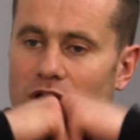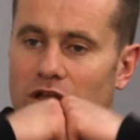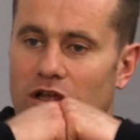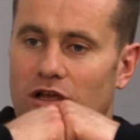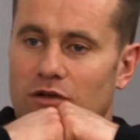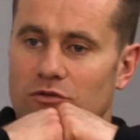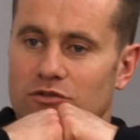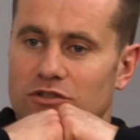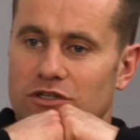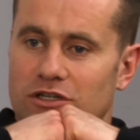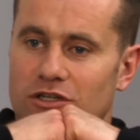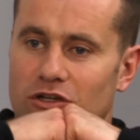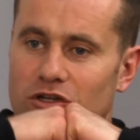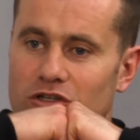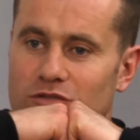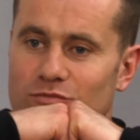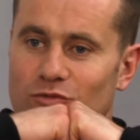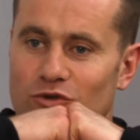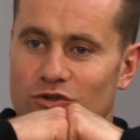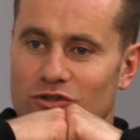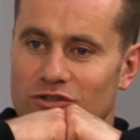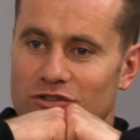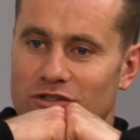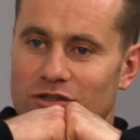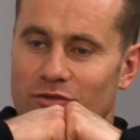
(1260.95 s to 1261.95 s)
I was nearly on as
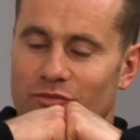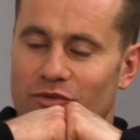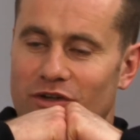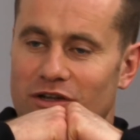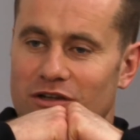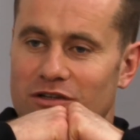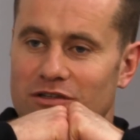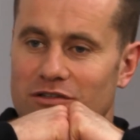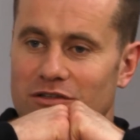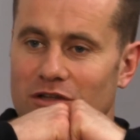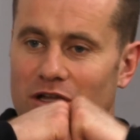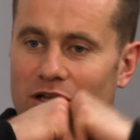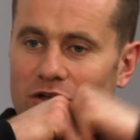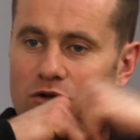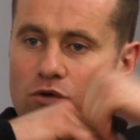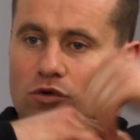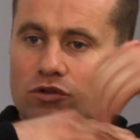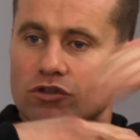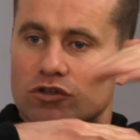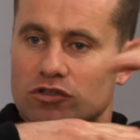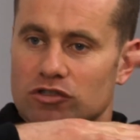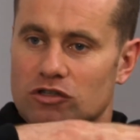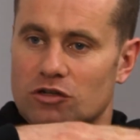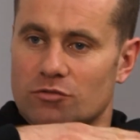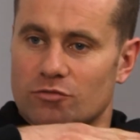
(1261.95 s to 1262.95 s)
much as an apprentice. I know it
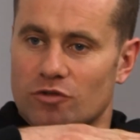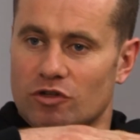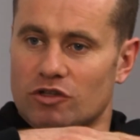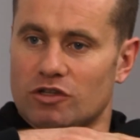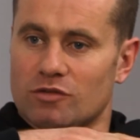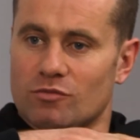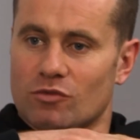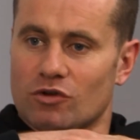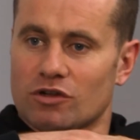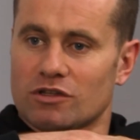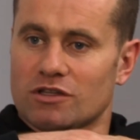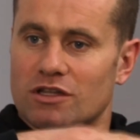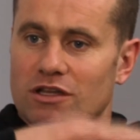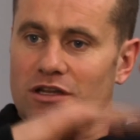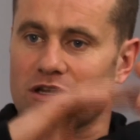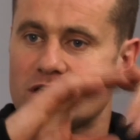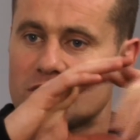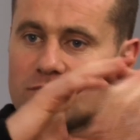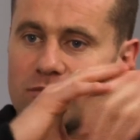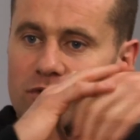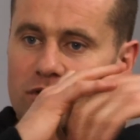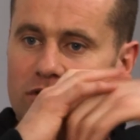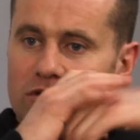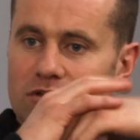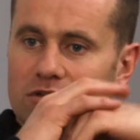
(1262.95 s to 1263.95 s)
doesn't come down to money at that age,
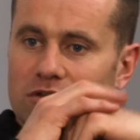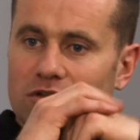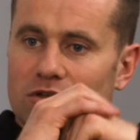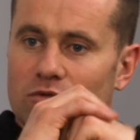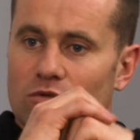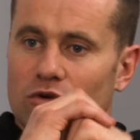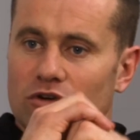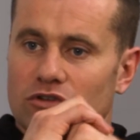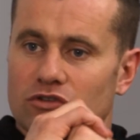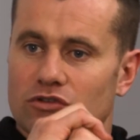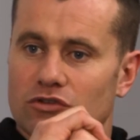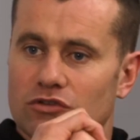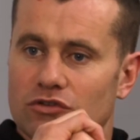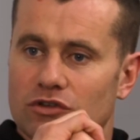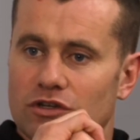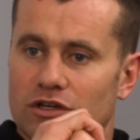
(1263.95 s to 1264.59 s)
but mm. you work two